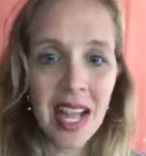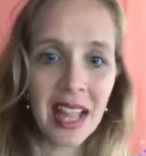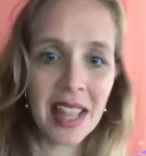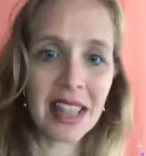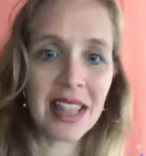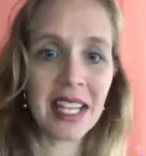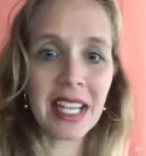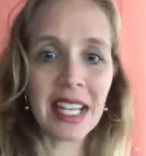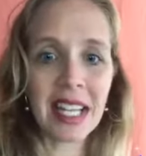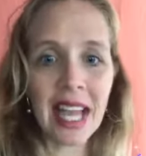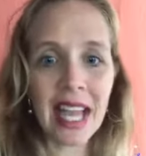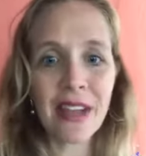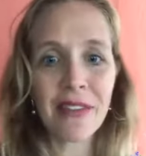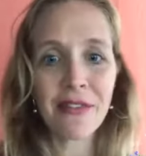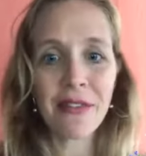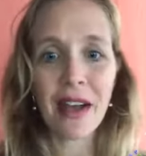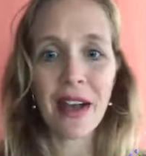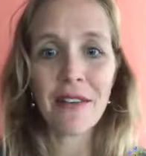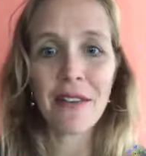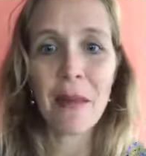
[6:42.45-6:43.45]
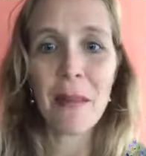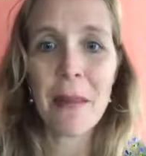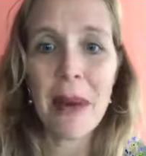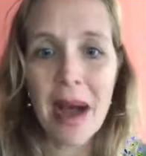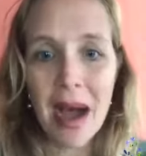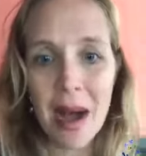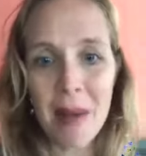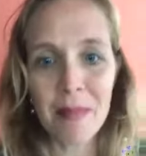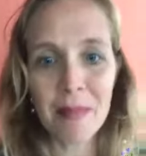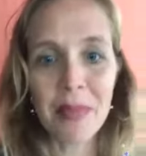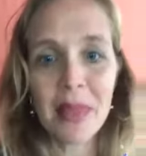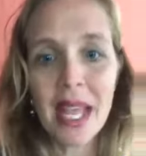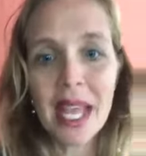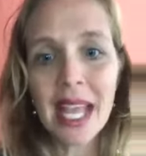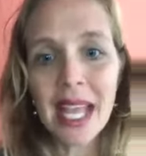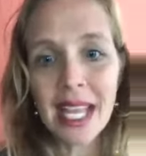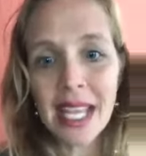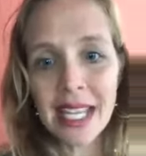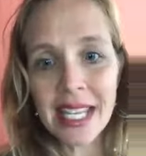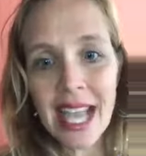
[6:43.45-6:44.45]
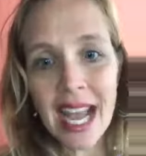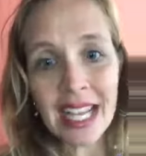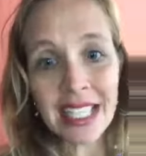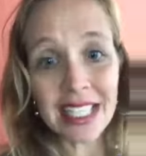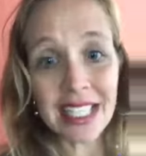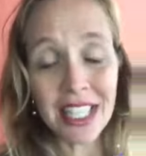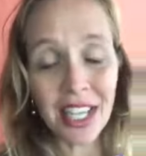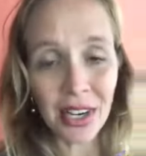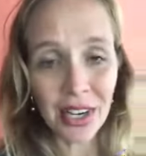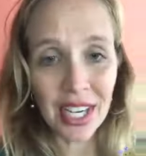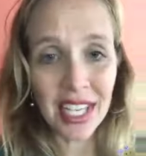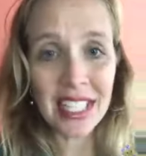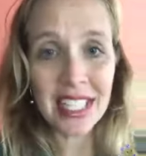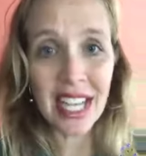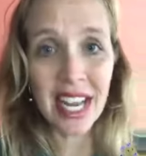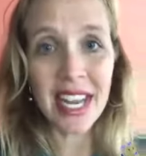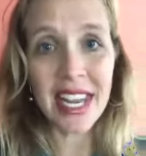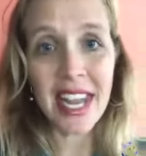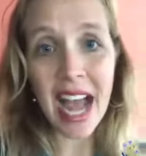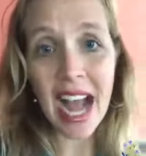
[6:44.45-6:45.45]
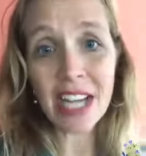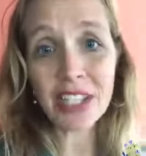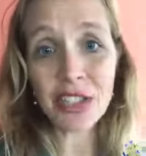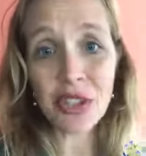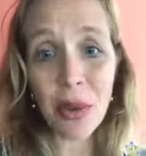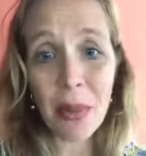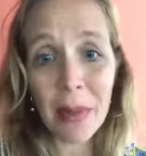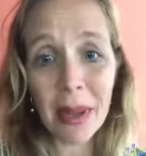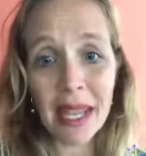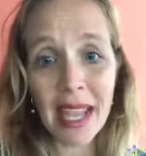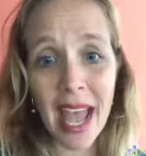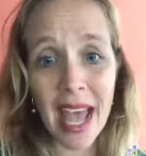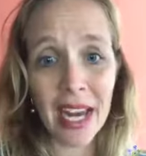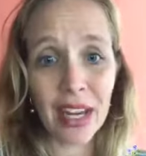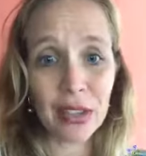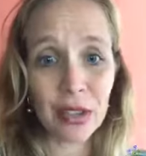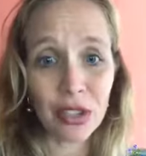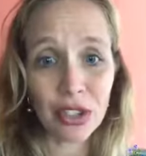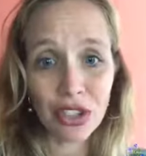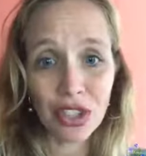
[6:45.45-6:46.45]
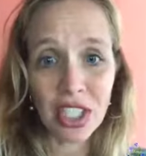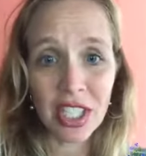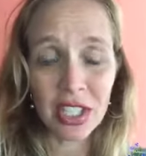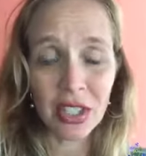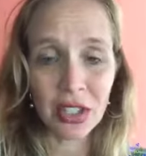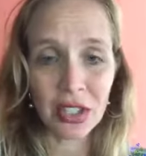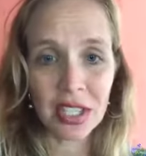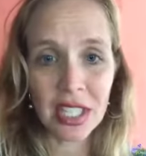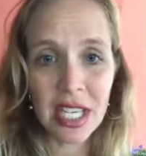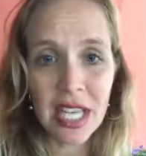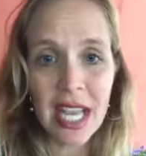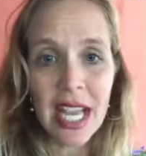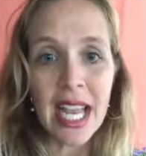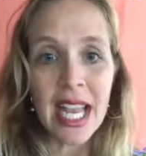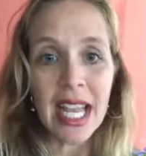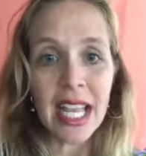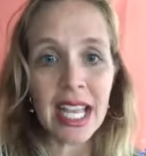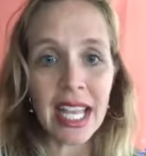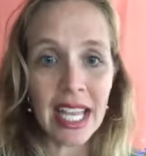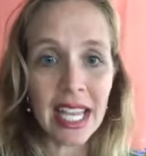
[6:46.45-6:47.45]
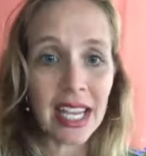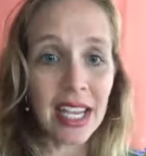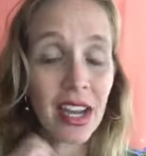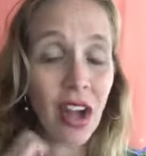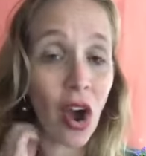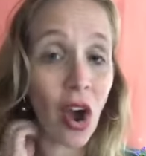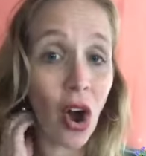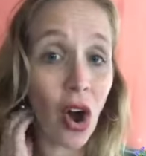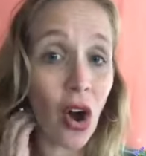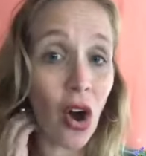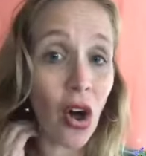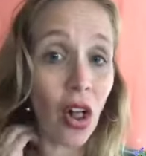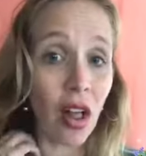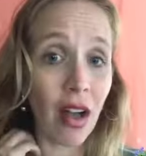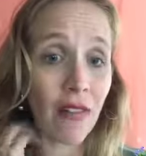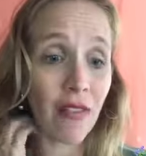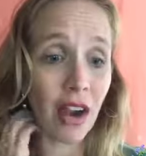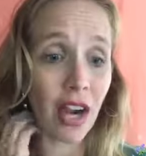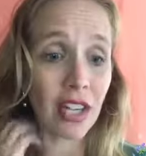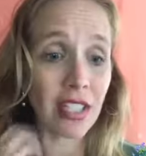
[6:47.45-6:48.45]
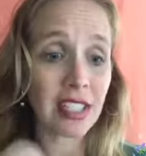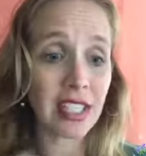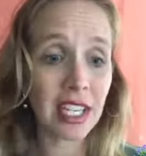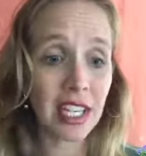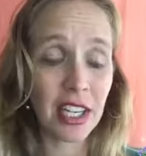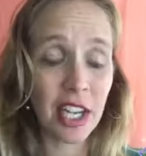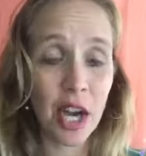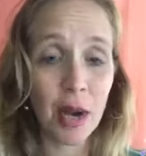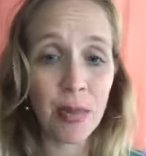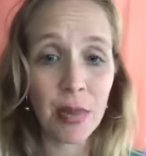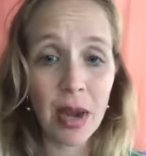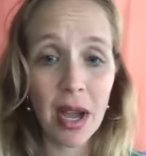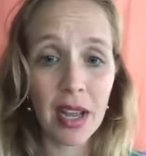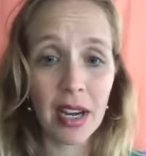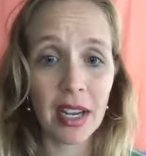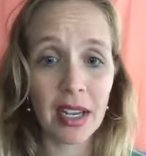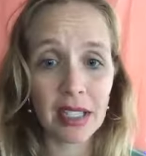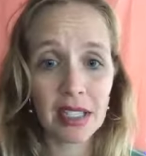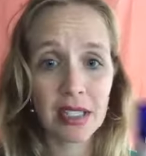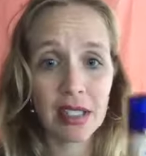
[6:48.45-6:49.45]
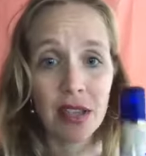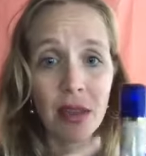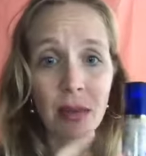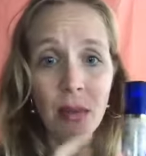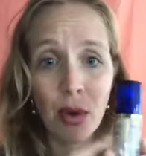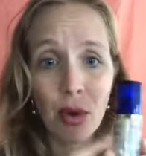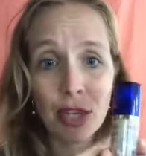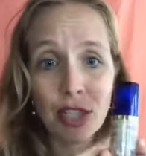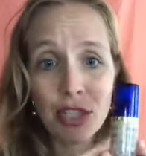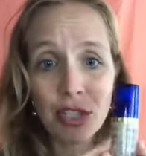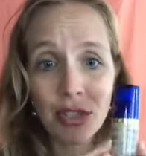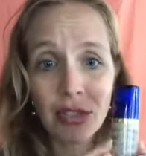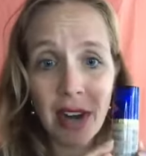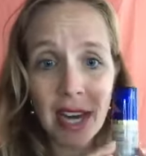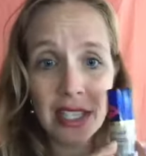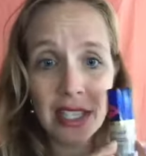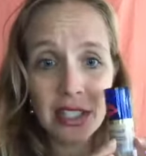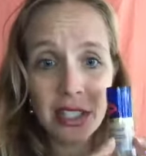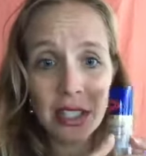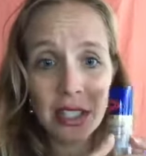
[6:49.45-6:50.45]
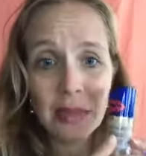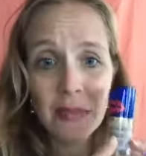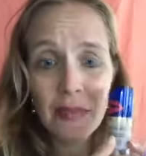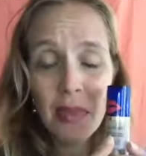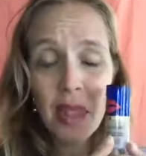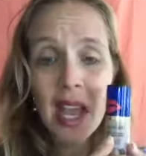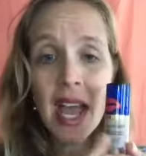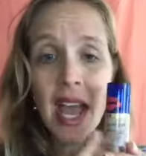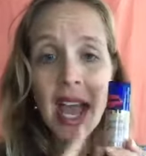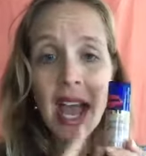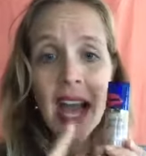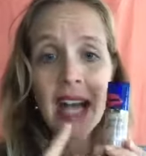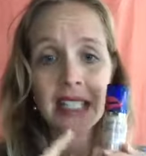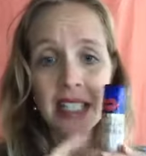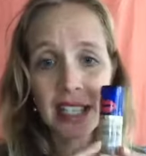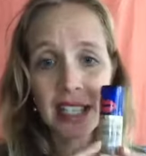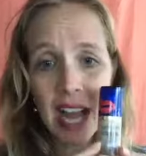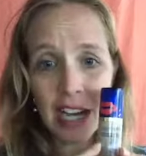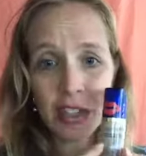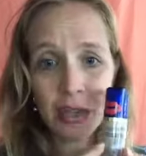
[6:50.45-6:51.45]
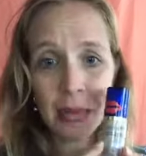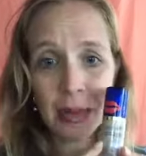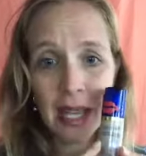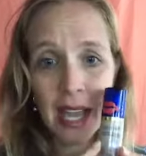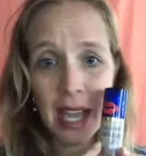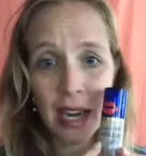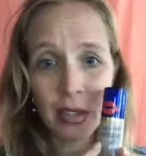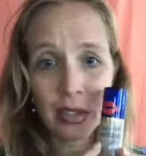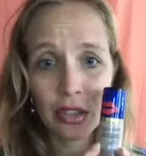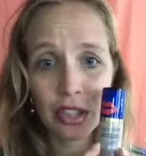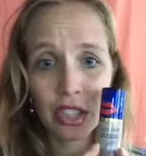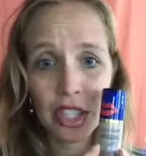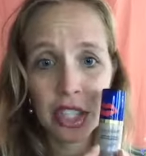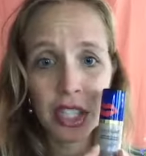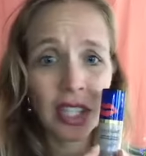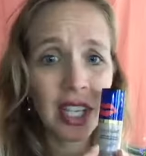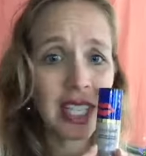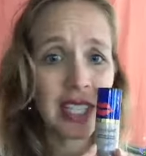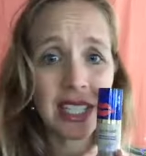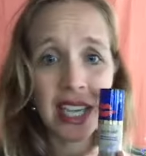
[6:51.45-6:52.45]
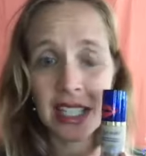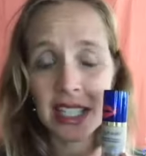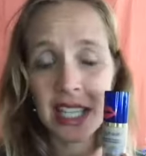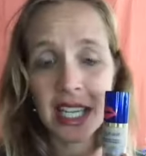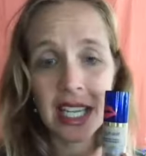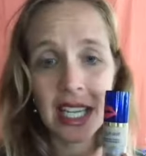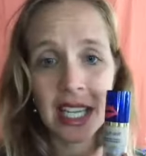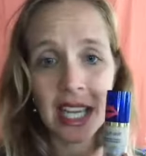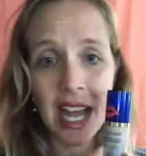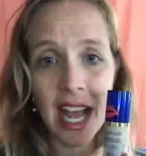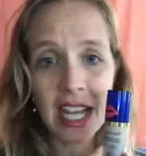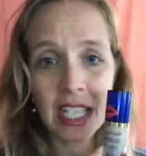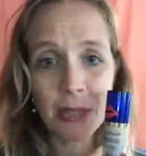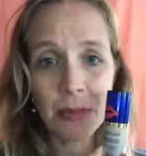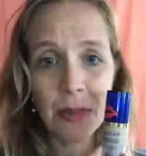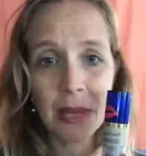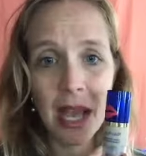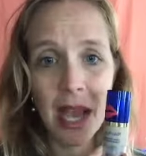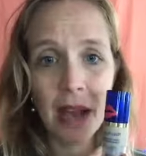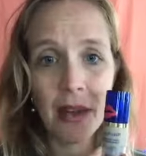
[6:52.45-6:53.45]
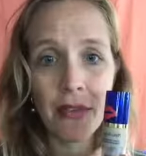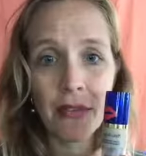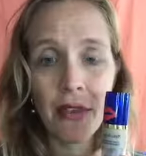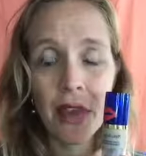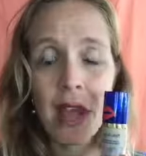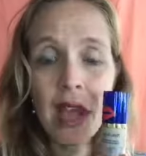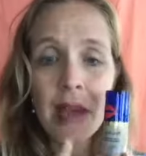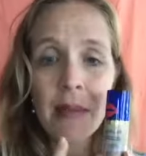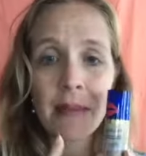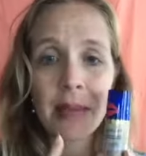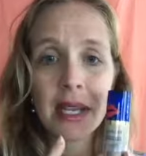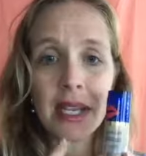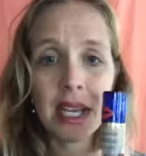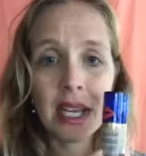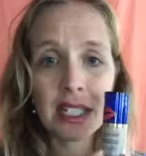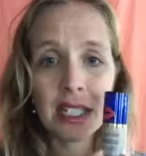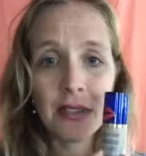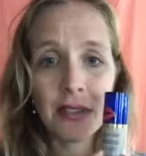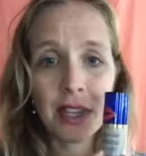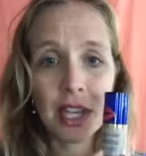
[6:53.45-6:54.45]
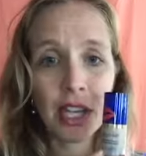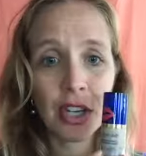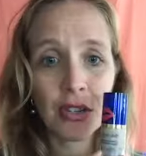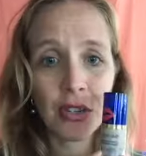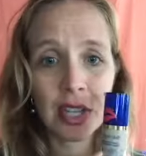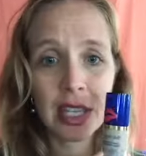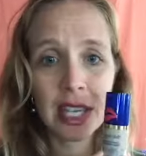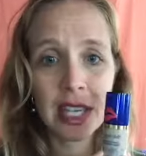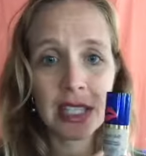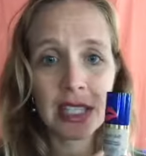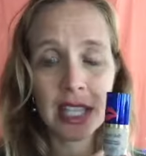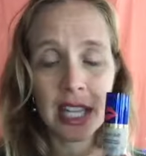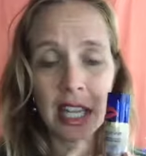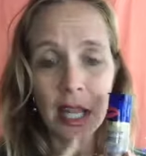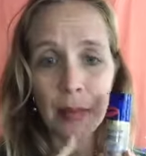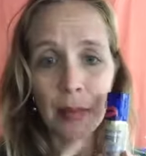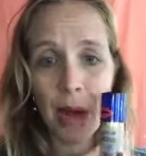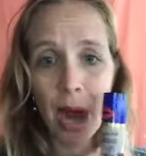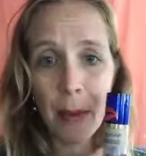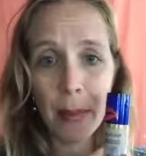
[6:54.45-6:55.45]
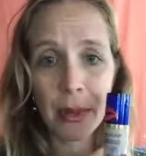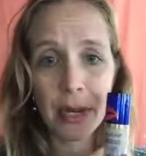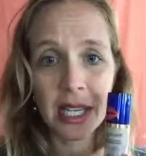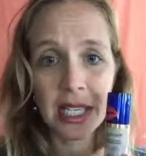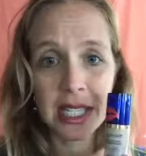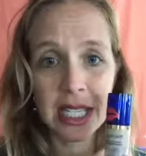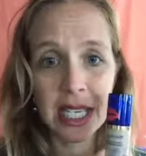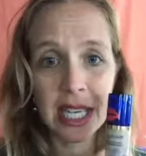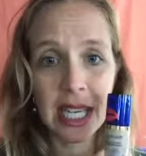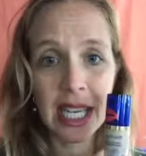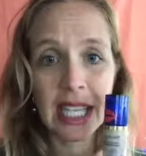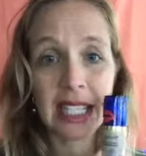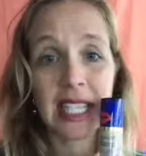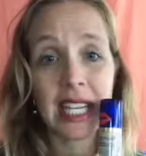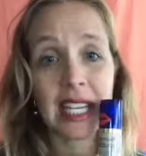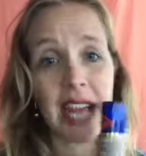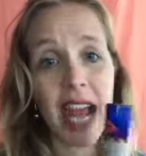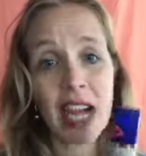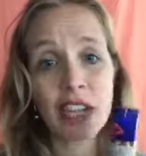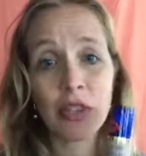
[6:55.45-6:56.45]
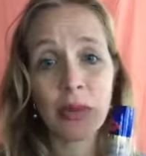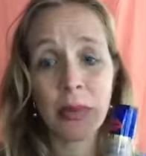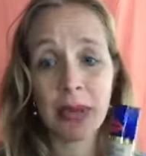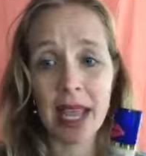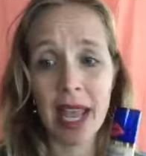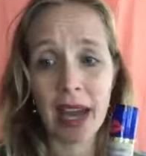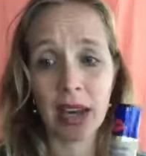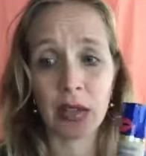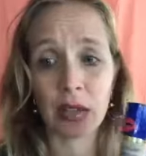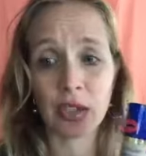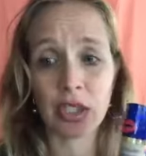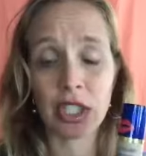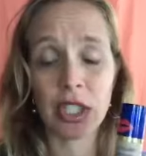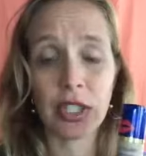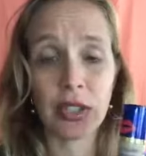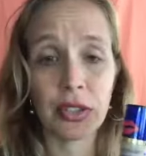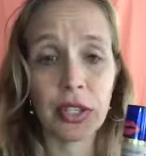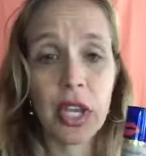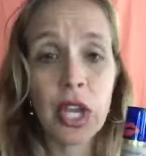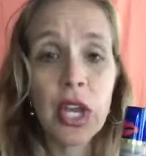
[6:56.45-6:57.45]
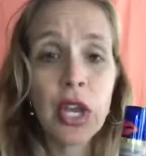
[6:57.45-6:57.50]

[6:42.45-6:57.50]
The life of a mom. Yes, there is a natural mechanical shield in all of our skincare products. The moisturizer has a natural mechanical shield. It doesn't need a SPF because of the ingredients and the properties in it. It's a natural mechanical shield.